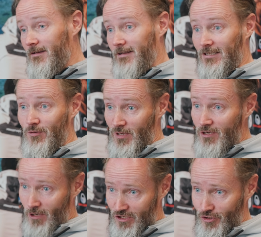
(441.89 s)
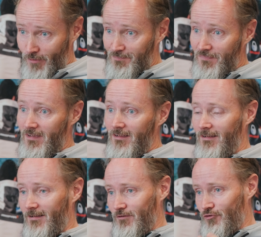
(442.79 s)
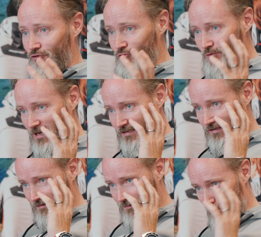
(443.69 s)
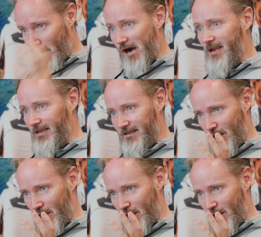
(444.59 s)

That's a big question the US market